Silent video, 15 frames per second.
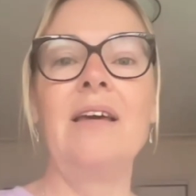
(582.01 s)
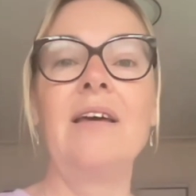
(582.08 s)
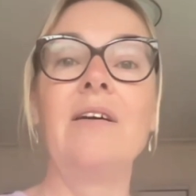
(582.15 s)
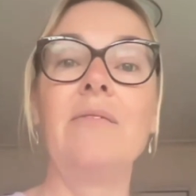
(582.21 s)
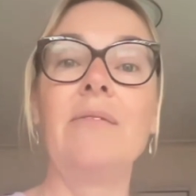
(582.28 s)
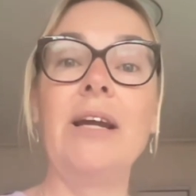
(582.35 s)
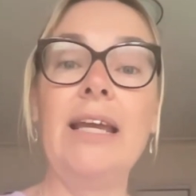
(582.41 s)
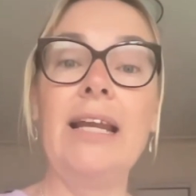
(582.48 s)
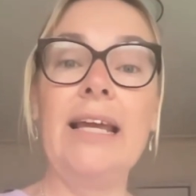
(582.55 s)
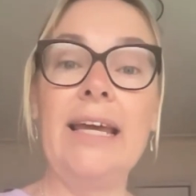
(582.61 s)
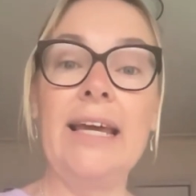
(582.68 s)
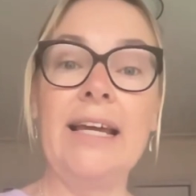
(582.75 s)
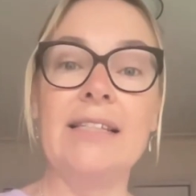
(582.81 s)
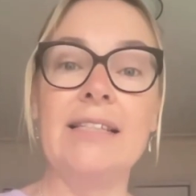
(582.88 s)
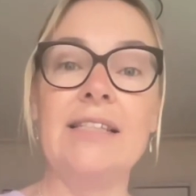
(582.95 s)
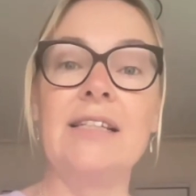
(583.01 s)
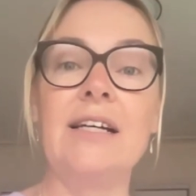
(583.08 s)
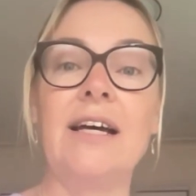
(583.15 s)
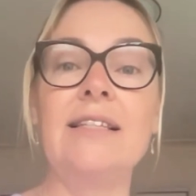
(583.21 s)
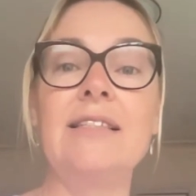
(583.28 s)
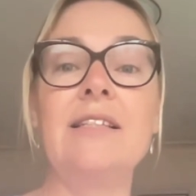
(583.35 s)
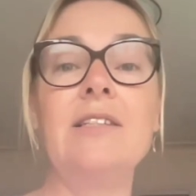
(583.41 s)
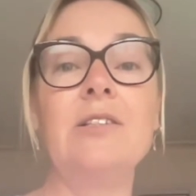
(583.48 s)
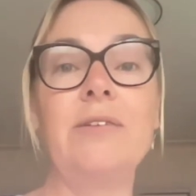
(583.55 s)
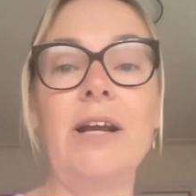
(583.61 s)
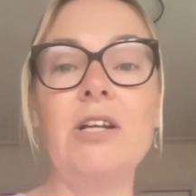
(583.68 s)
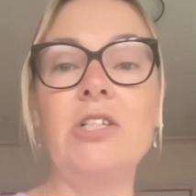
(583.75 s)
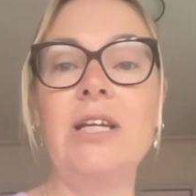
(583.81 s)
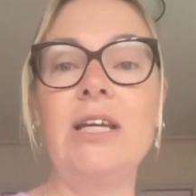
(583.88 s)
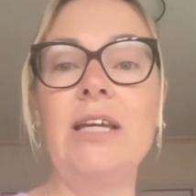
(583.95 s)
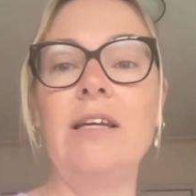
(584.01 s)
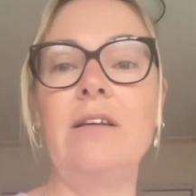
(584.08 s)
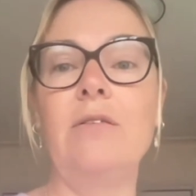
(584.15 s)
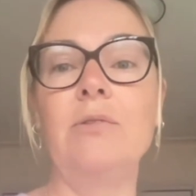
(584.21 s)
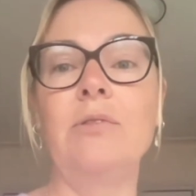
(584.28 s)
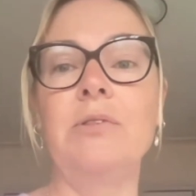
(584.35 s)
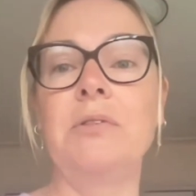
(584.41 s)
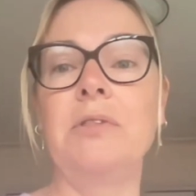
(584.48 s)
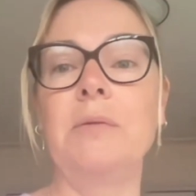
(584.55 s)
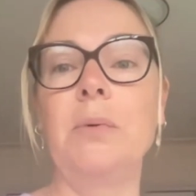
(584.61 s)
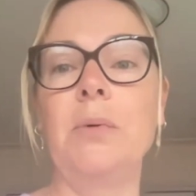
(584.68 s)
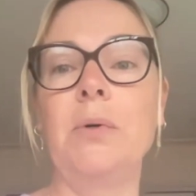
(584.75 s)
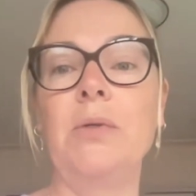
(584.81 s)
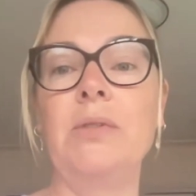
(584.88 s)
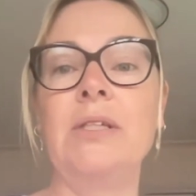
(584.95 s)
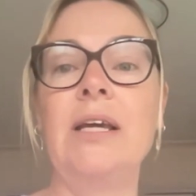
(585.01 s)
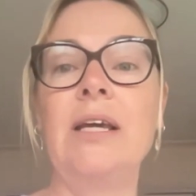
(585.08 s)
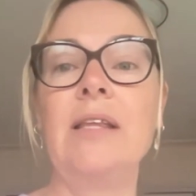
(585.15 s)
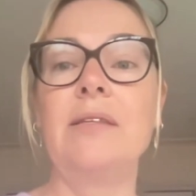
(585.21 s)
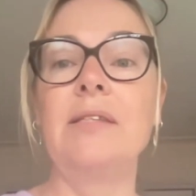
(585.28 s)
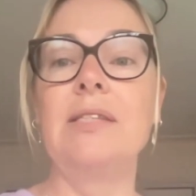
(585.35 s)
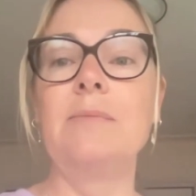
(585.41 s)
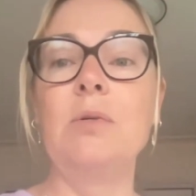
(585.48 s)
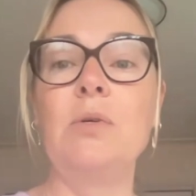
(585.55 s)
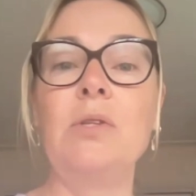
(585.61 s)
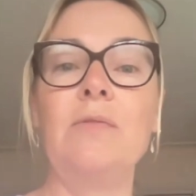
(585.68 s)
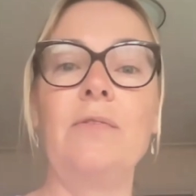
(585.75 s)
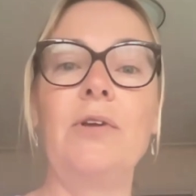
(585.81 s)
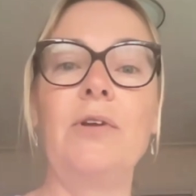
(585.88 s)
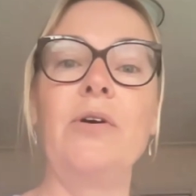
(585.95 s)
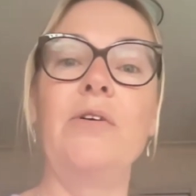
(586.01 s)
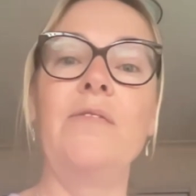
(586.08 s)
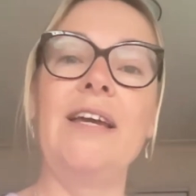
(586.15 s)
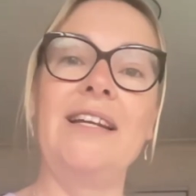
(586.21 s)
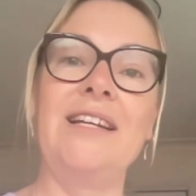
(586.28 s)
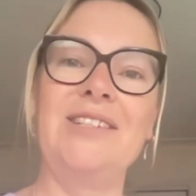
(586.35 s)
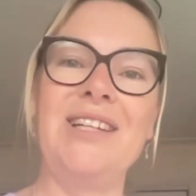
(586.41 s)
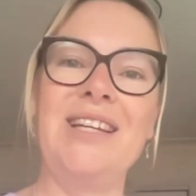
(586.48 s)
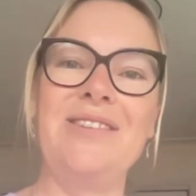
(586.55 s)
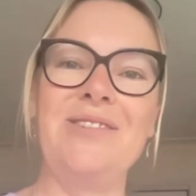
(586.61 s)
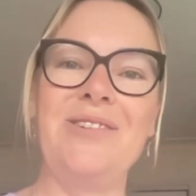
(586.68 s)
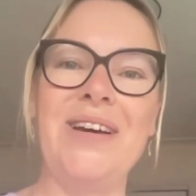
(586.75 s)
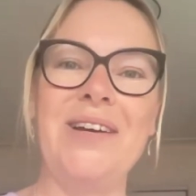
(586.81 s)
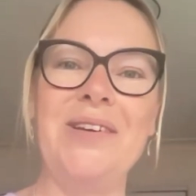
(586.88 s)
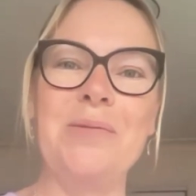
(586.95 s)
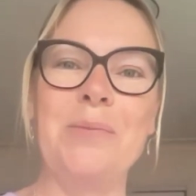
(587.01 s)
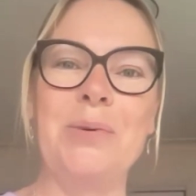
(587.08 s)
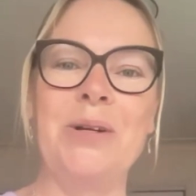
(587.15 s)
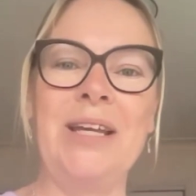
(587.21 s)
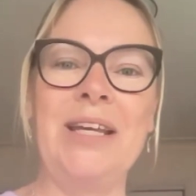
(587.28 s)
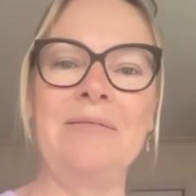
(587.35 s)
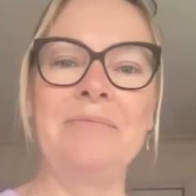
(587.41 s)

Regular exercise and stretching can also support the smooth flow of energy throughout your body.